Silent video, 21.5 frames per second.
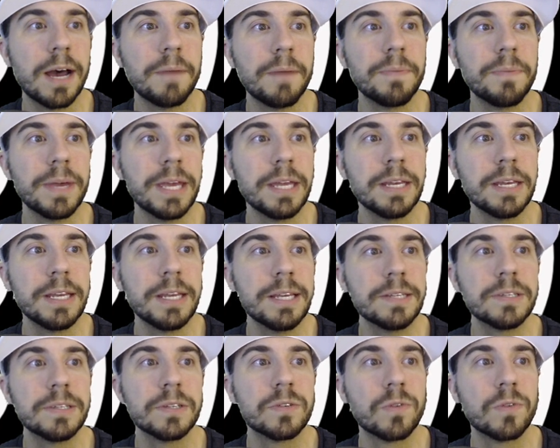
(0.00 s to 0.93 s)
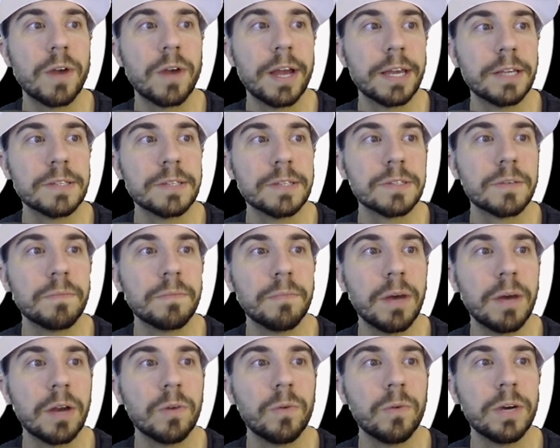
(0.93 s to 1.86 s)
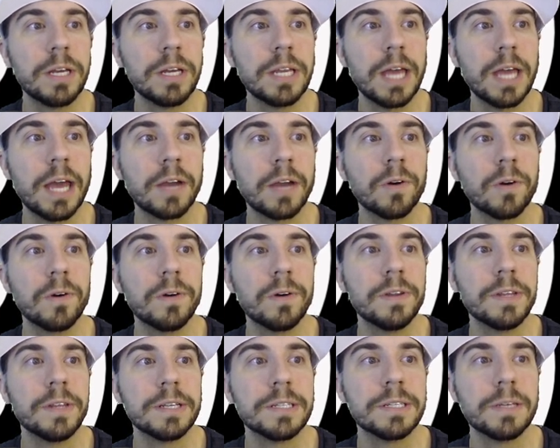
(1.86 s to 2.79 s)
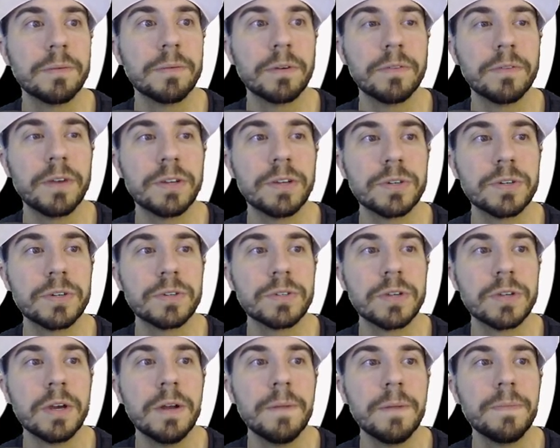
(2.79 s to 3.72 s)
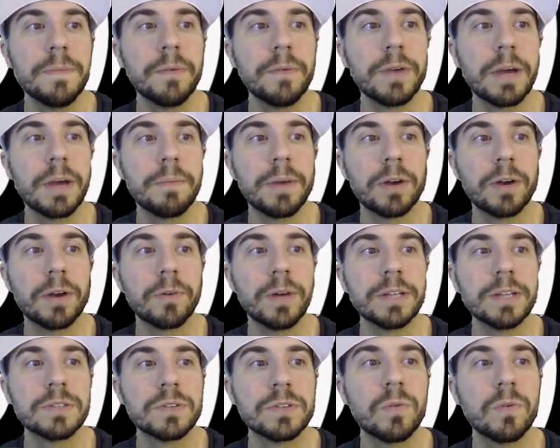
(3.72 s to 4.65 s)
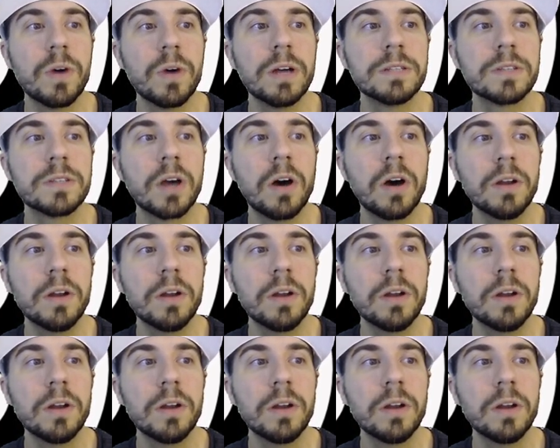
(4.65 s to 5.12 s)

8. Izzet Dragons, Mono White Aggro, and then Team Adventures. Then we got Mono Red. So a ton